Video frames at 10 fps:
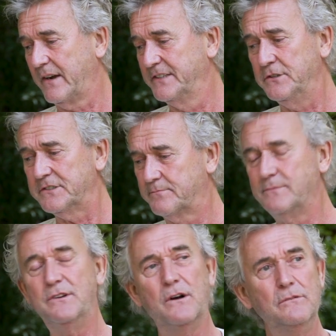it's just,
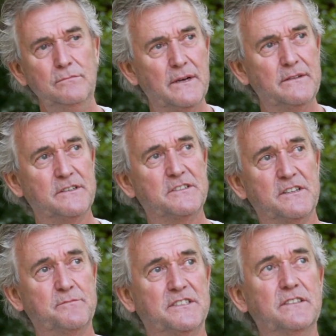you know,
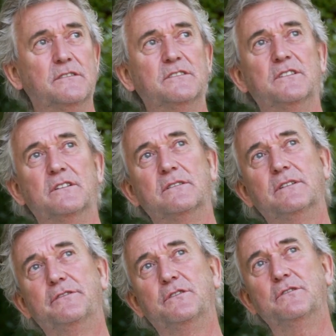especially
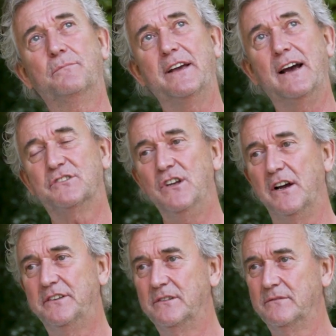if you play
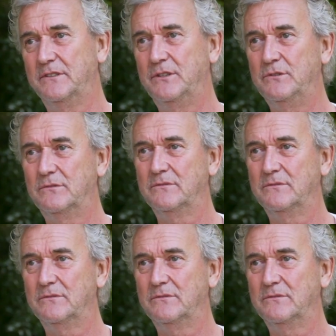outside, you